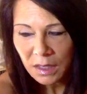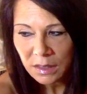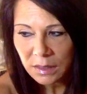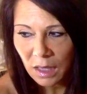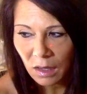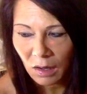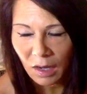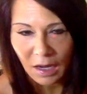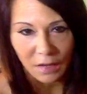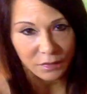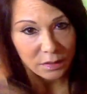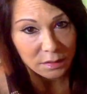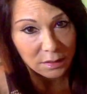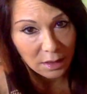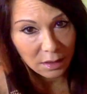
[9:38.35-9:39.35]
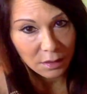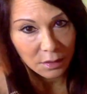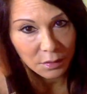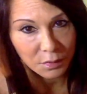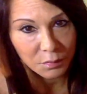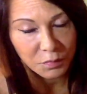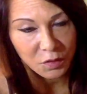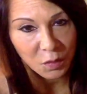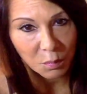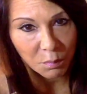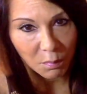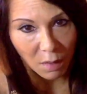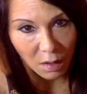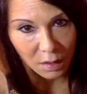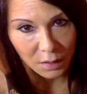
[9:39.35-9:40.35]
Now, I have to say, So
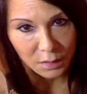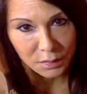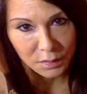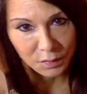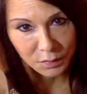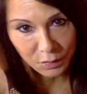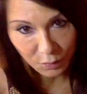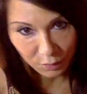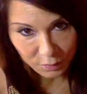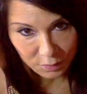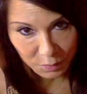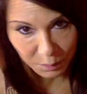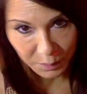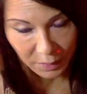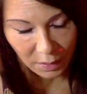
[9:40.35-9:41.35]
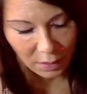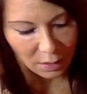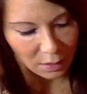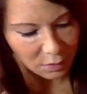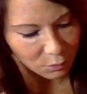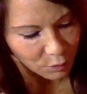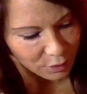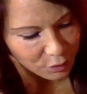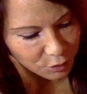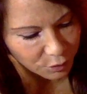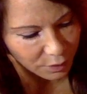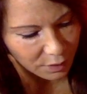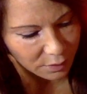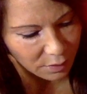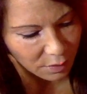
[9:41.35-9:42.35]
Mars is going to be in
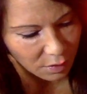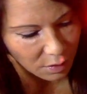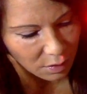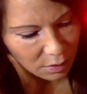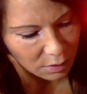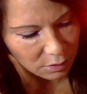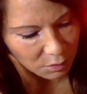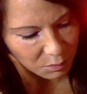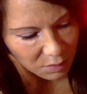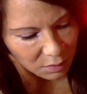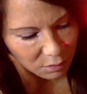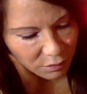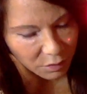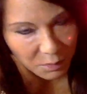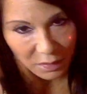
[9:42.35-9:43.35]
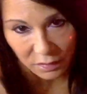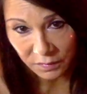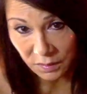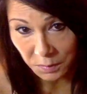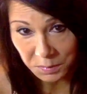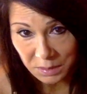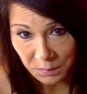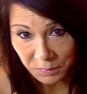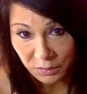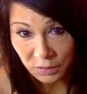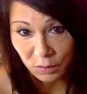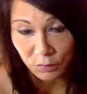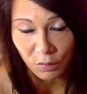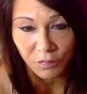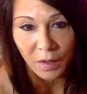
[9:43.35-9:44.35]
retrograde in the middle of the month of September
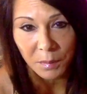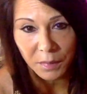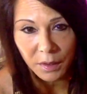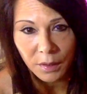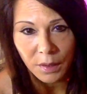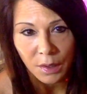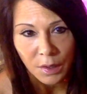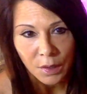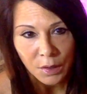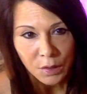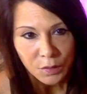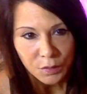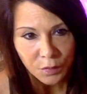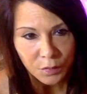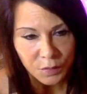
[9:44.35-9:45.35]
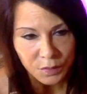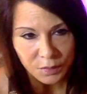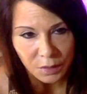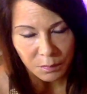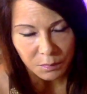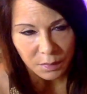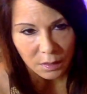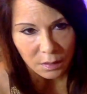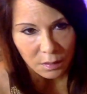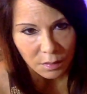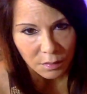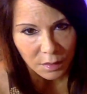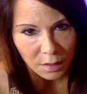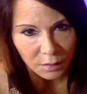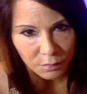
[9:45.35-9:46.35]
until November. So there's something
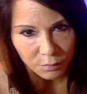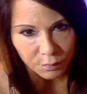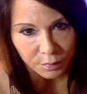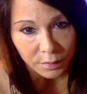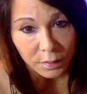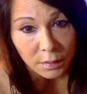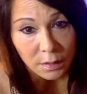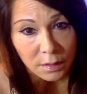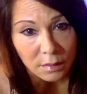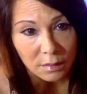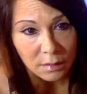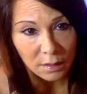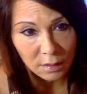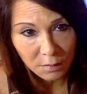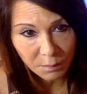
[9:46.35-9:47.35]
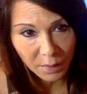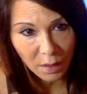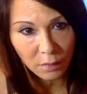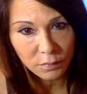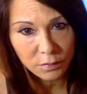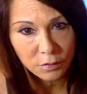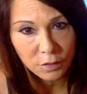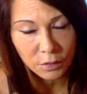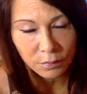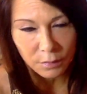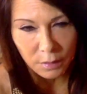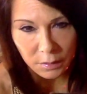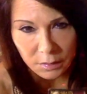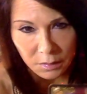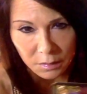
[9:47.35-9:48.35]
that you really need to think about. Do you
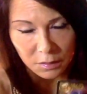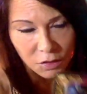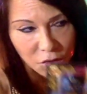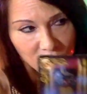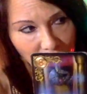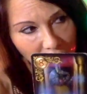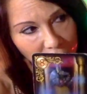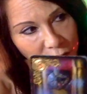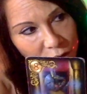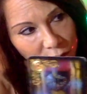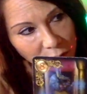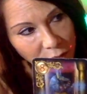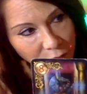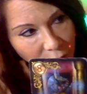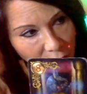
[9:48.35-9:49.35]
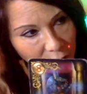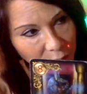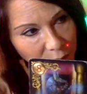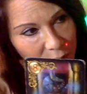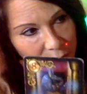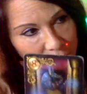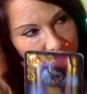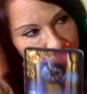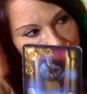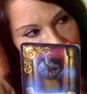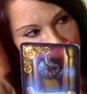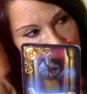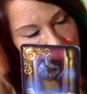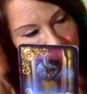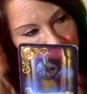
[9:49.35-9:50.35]
need to change your environment? Do you
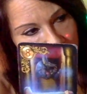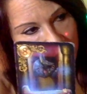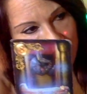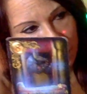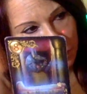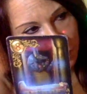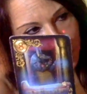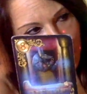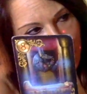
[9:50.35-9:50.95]
need to move?